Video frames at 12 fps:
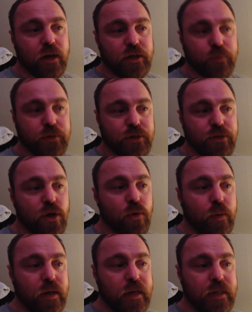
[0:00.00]
guys want to
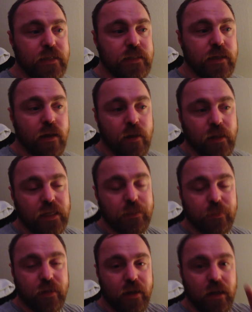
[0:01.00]
know when it is,
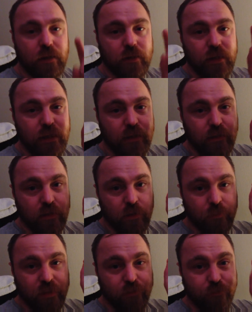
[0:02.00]
keep an eye
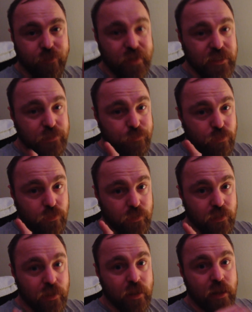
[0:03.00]
on my Facebook,
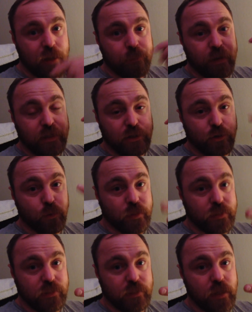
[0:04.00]
my
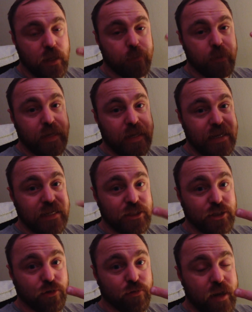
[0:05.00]
Twitter, my
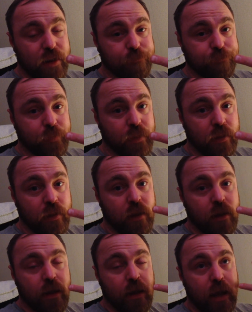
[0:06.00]
Instagram,
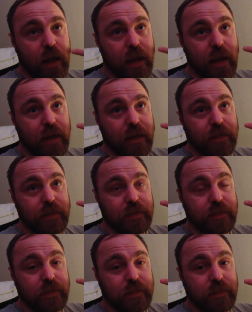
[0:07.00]

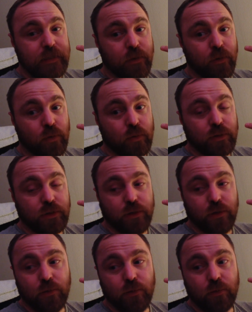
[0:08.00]
and uh,
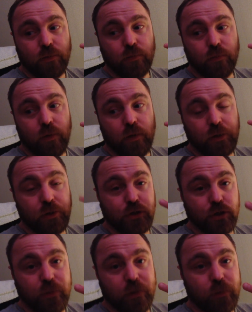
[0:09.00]
also on
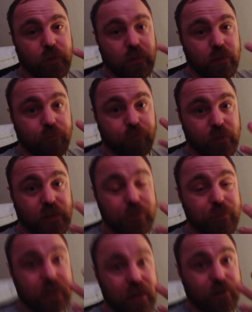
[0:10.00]
YouTube. I will
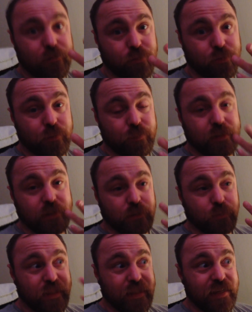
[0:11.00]
keep an eye out for it because
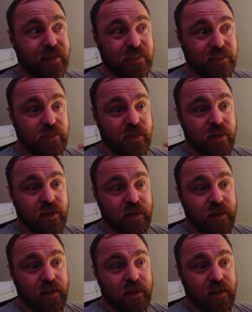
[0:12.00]
within the next